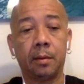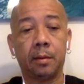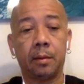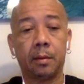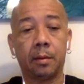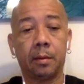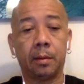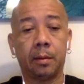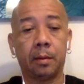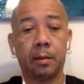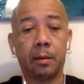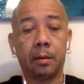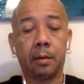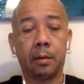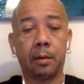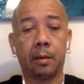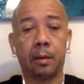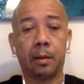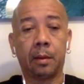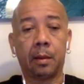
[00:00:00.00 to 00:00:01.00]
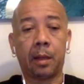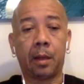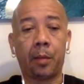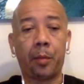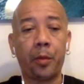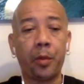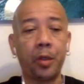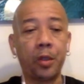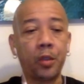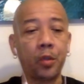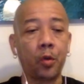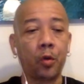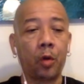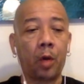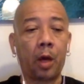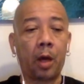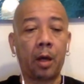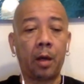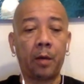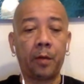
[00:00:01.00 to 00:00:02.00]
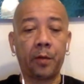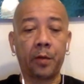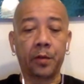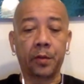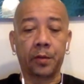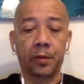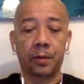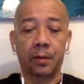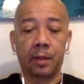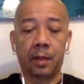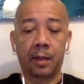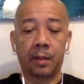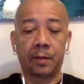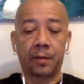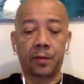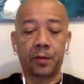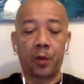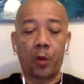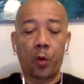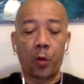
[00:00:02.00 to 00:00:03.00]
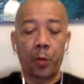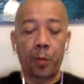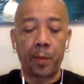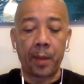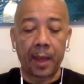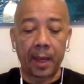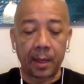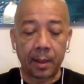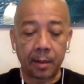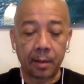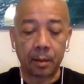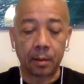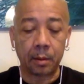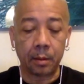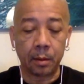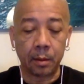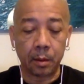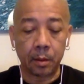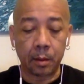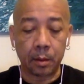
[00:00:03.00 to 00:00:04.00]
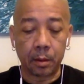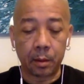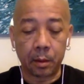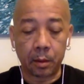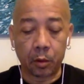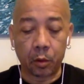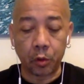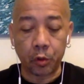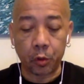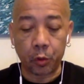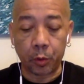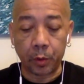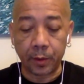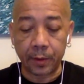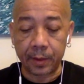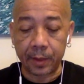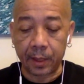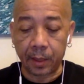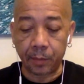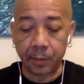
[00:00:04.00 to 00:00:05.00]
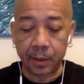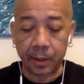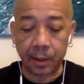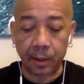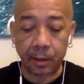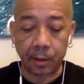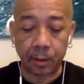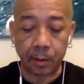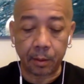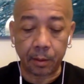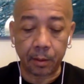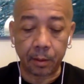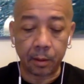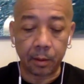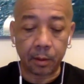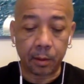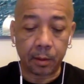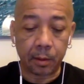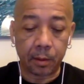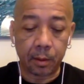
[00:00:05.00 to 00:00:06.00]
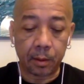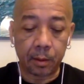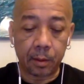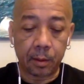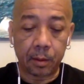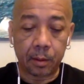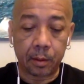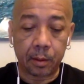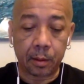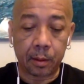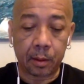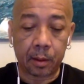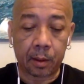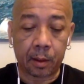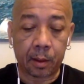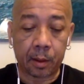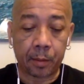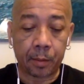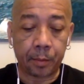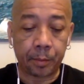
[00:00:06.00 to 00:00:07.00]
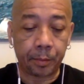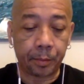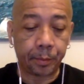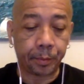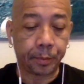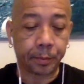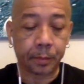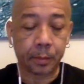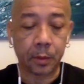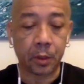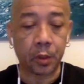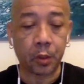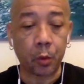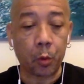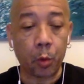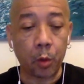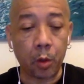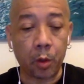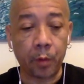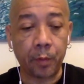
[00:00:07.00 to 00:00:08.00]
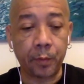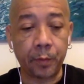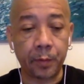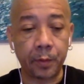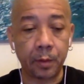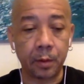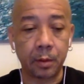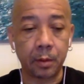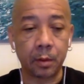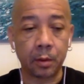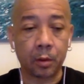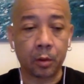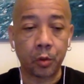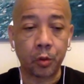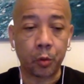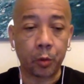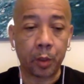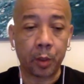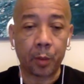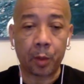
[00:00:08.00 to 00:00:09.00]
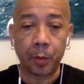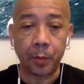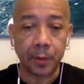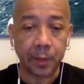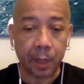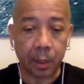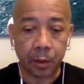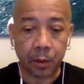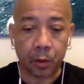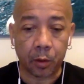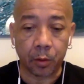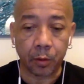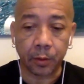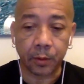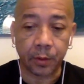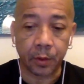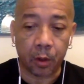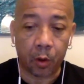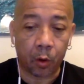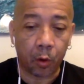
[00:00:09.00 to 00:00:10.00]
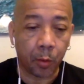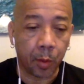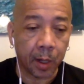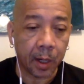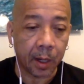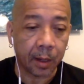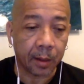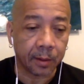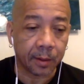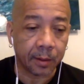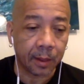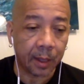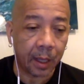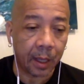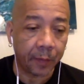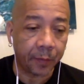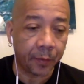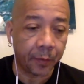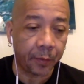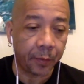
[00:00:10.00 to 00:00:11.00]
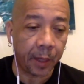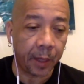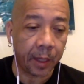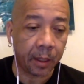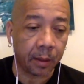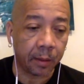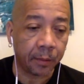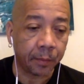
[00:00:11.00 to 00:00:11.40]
Mm-hmm. I'm pretty sure all of us as sound men go through the same thing. Uh, Stone Love go through them ups and downs now because it's hard for find